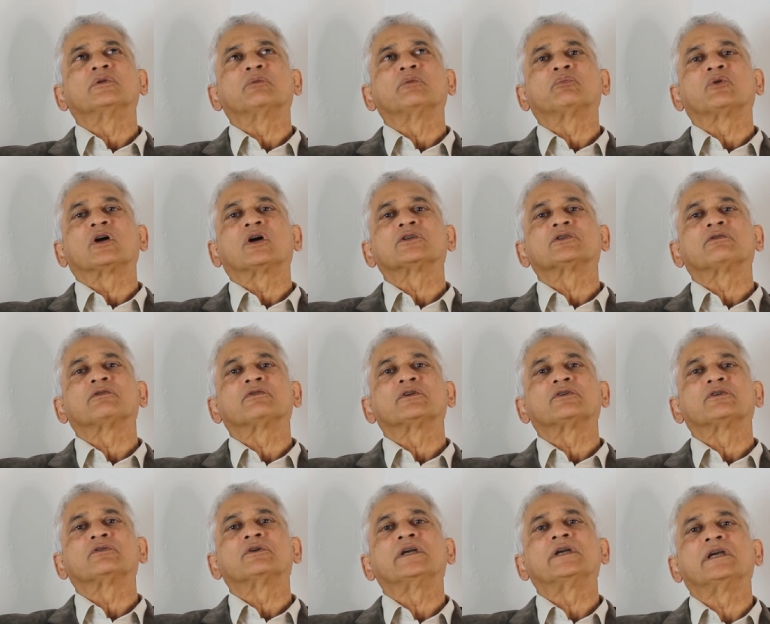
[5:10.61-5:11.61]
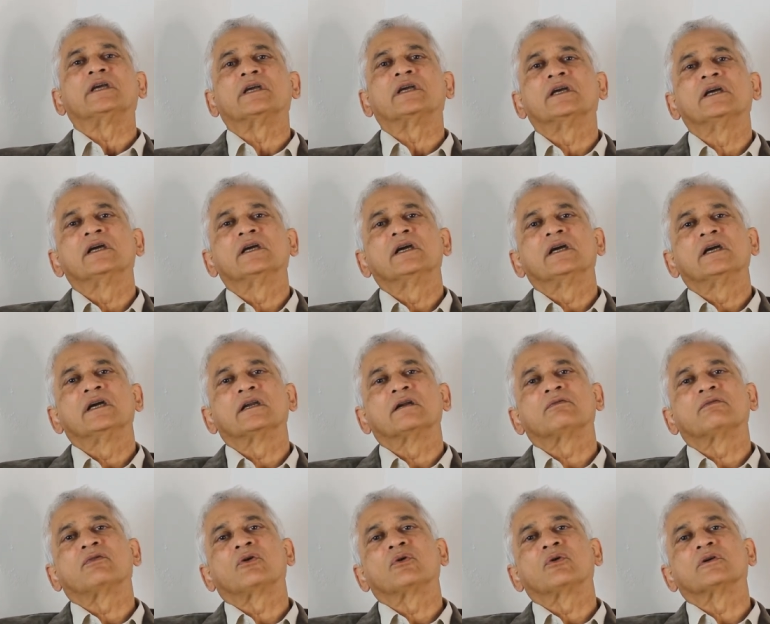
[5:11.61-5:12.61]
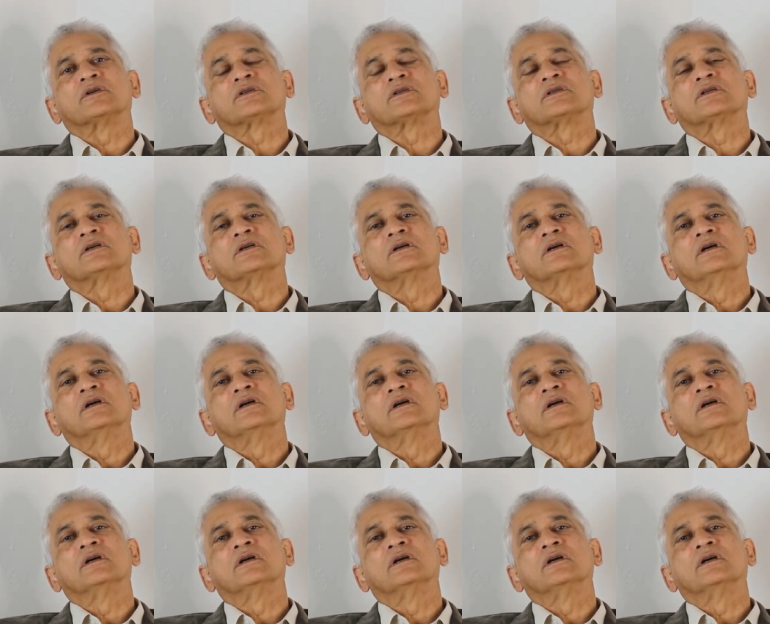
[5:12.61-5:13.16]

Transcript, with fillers: the branch of a tree in a forest.